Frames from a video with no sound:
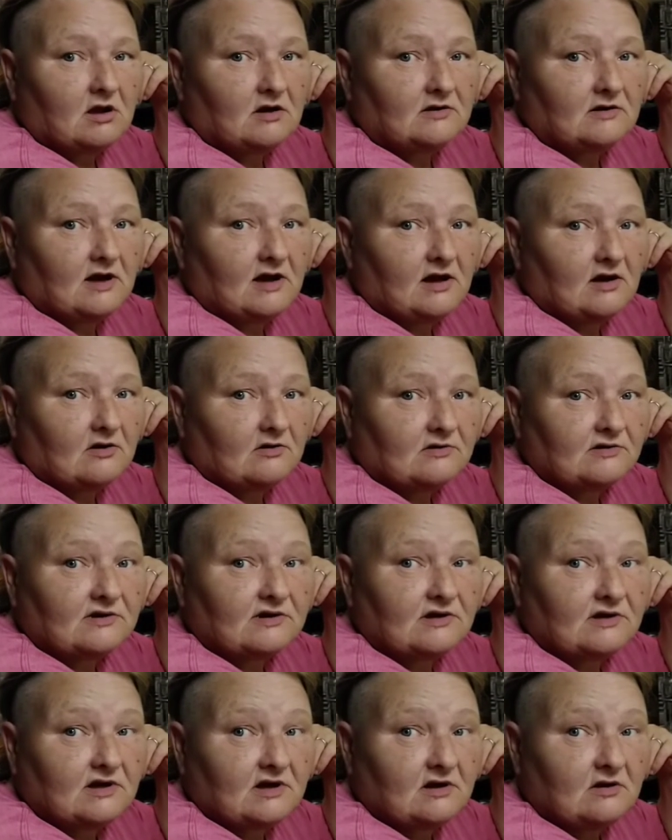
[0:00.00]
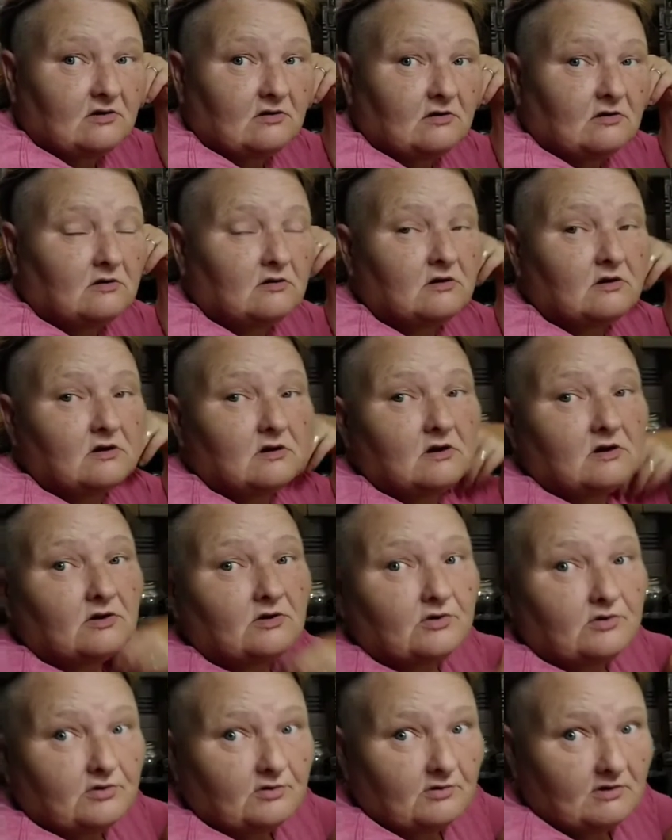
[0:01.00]
They are still
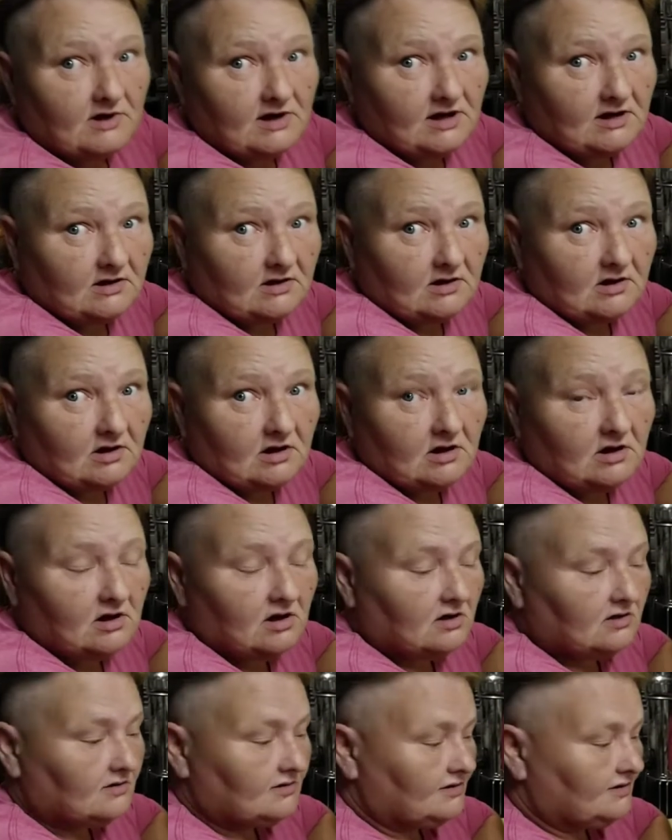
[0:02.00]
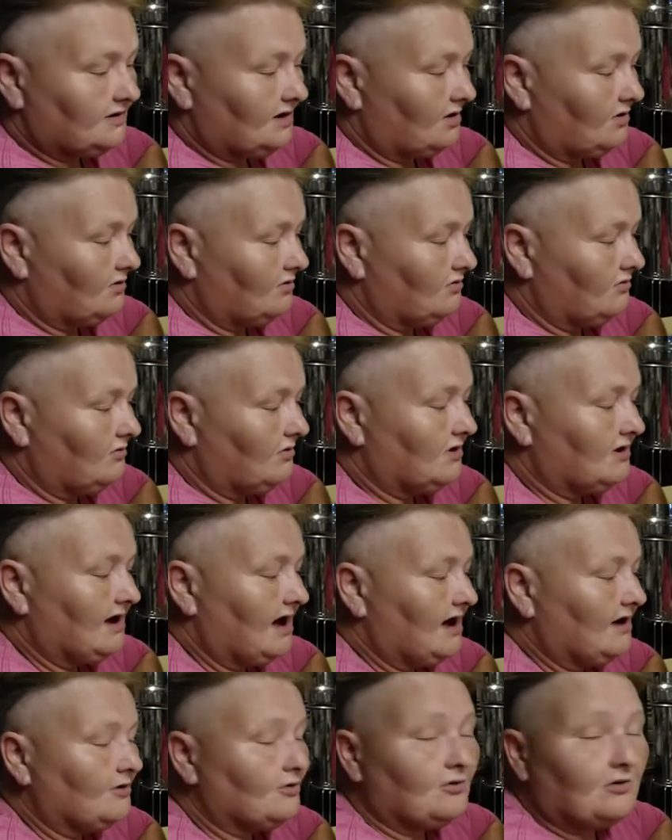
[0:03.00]
green. So, well
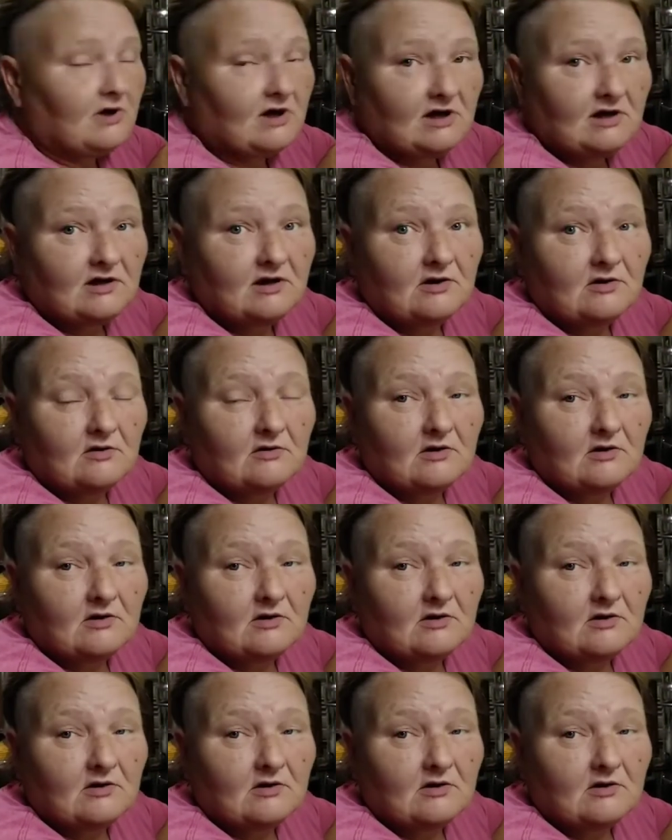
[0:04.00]
not green, they're